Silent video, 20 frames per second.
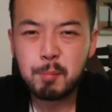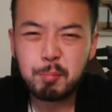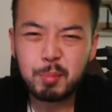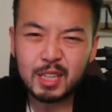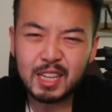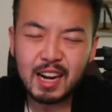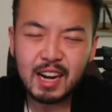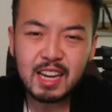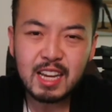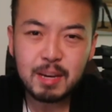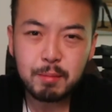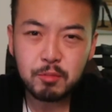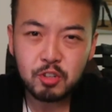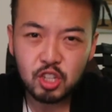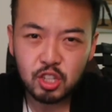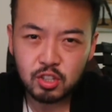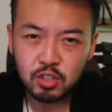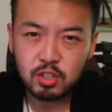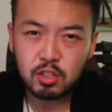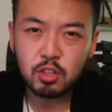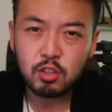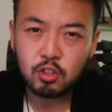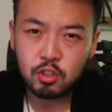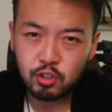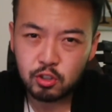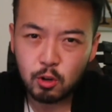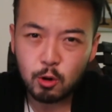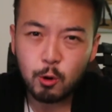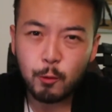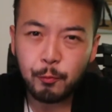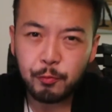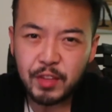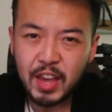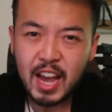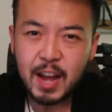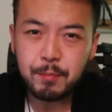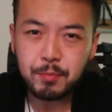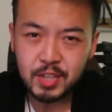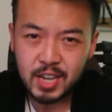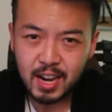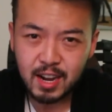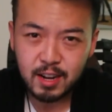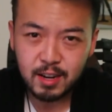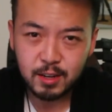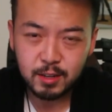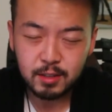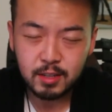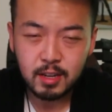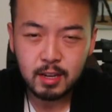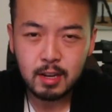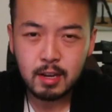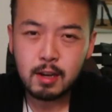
but I am just so damn tired.